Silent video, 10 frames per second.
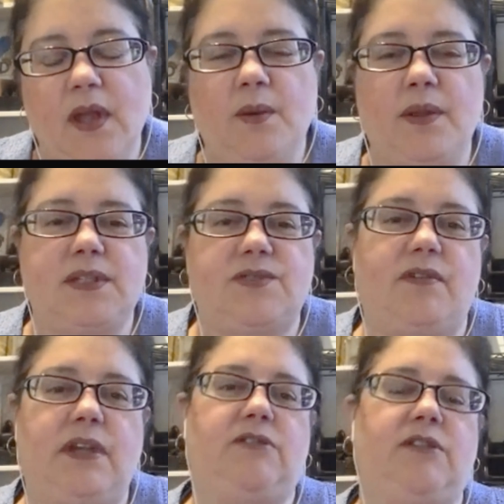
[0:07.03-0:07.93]
Well, that's a
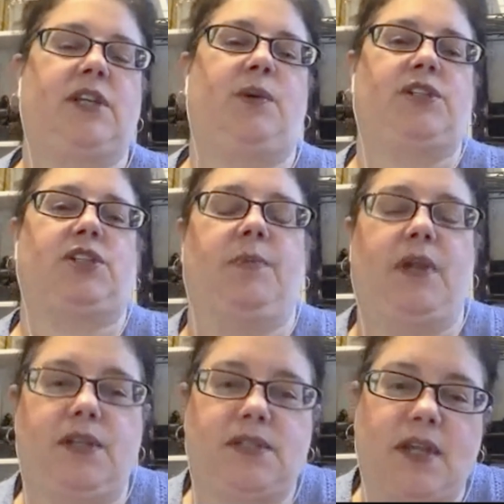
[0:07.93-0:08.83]
very interesting question,
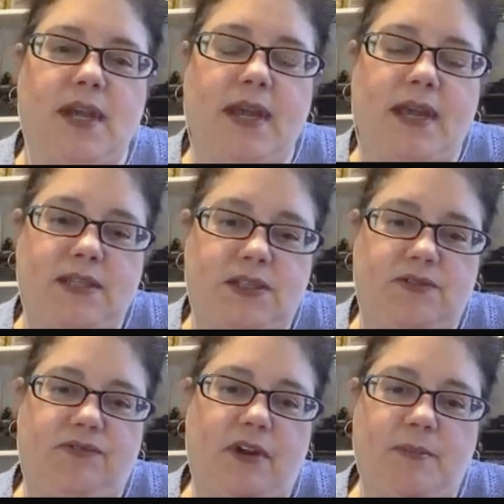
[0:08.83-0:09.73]
because it
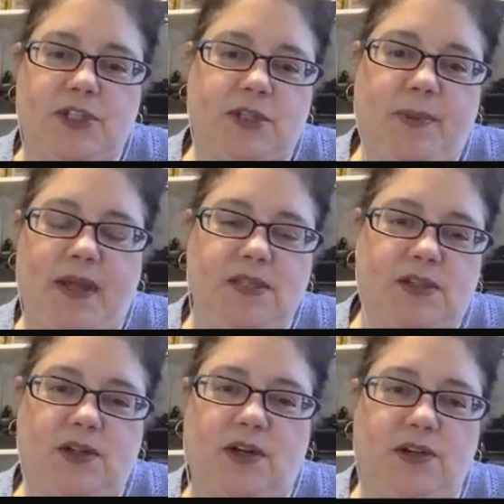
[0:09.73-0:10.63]
very much depends
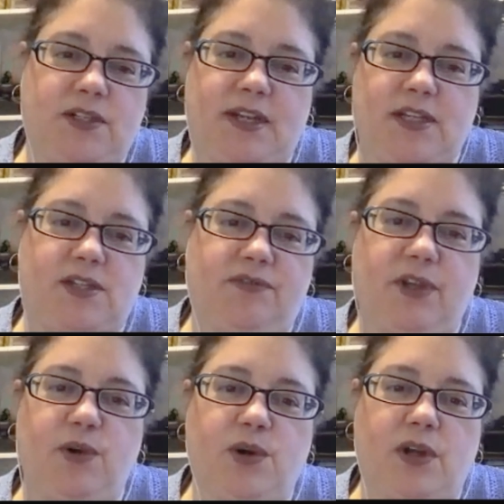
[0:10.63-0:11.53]
on the context of
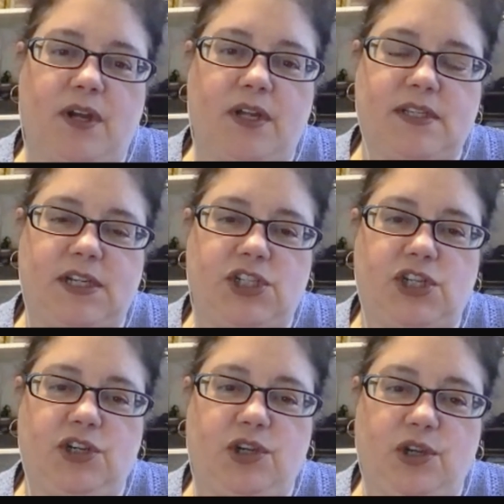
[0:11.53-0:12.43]
the
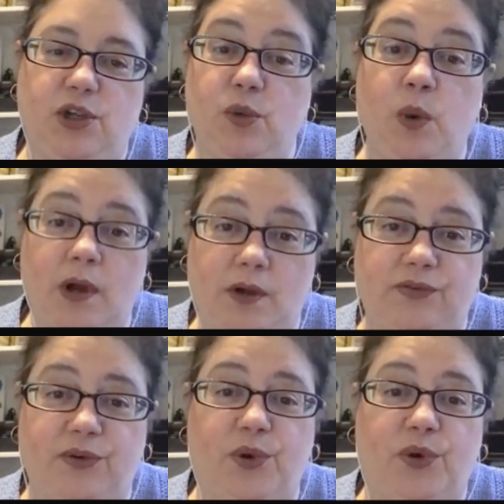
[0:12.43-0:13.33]
organisation you work
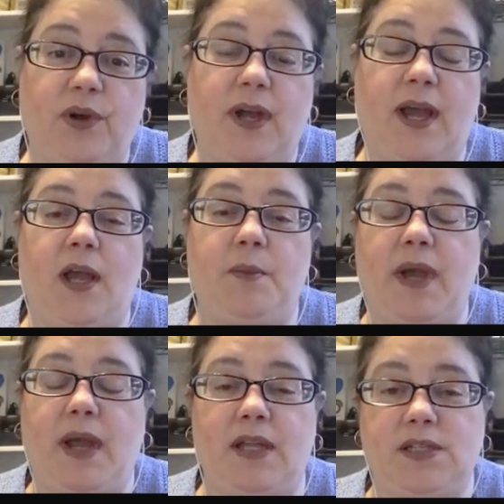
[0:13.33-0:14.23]
for,
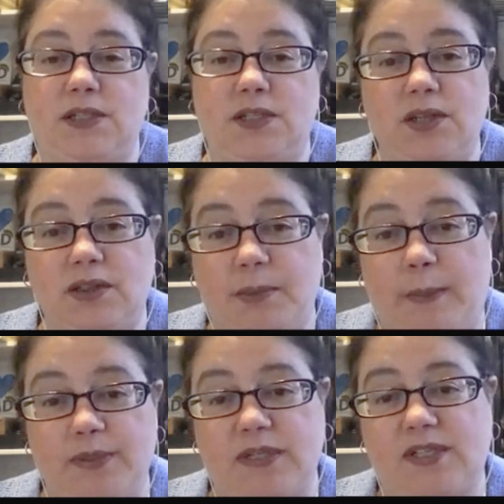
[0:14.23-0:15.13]
and
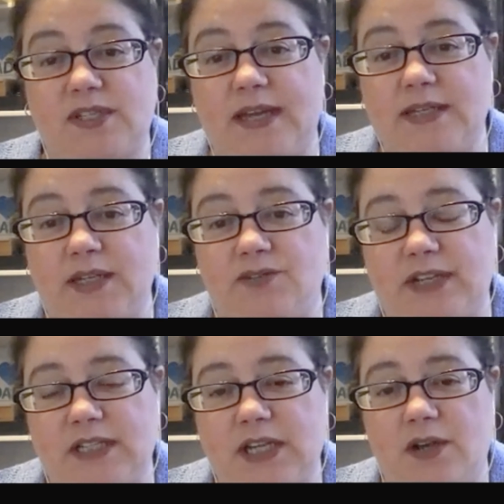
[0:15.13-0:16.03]
people's understanding of
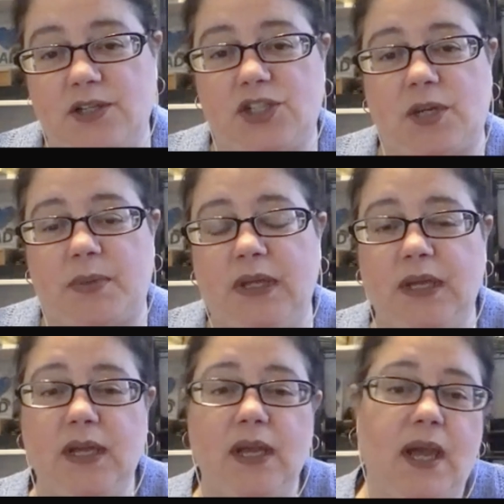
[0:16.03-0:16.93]
data ownership.
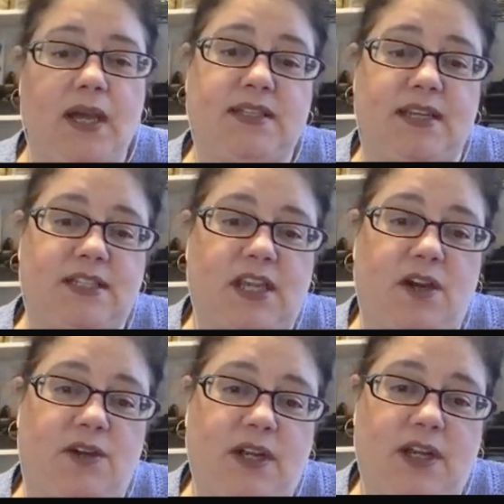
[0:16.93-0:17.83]
A data
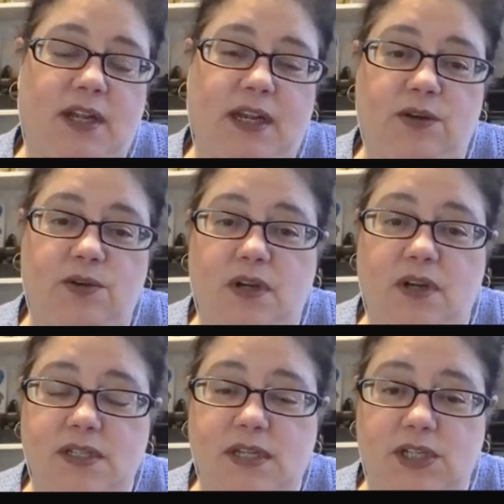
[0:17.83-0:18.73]
owner in an
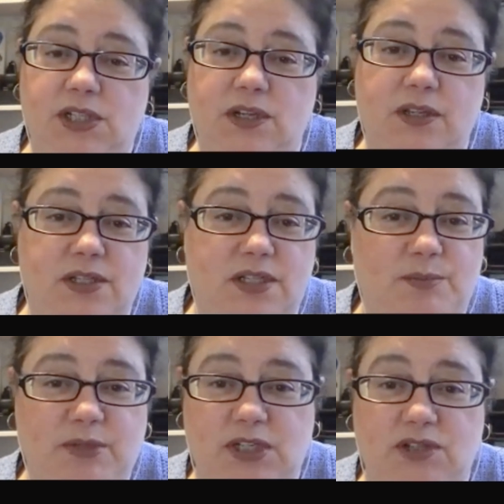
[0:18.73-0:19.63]
organisation that's
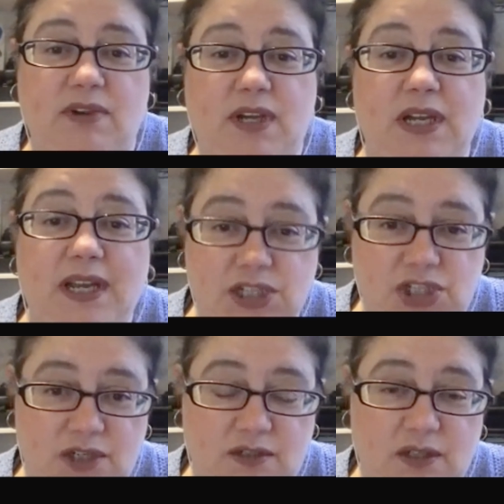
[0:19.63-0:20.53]
subject to
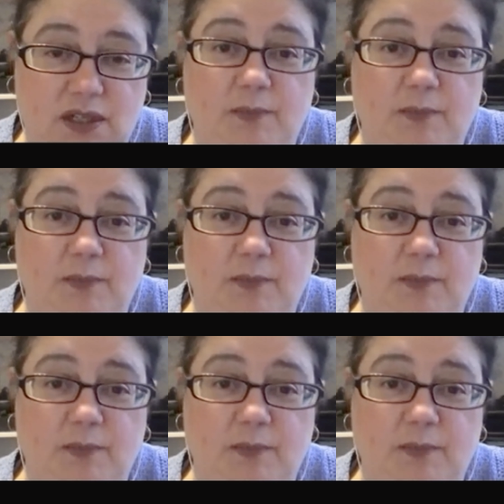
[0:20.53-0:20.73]
regulation